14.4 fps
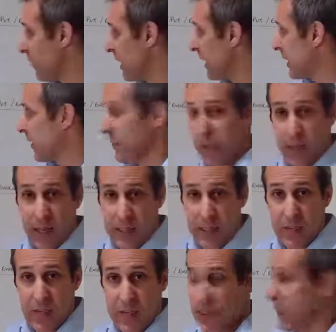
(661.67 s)
relative to the
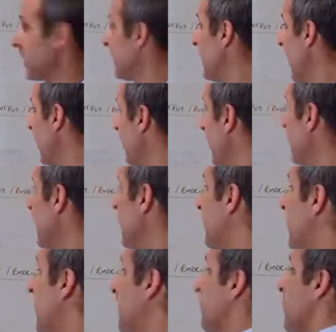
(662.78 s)
activity and
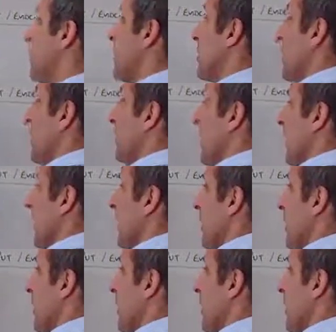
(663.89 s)
identify the process owner.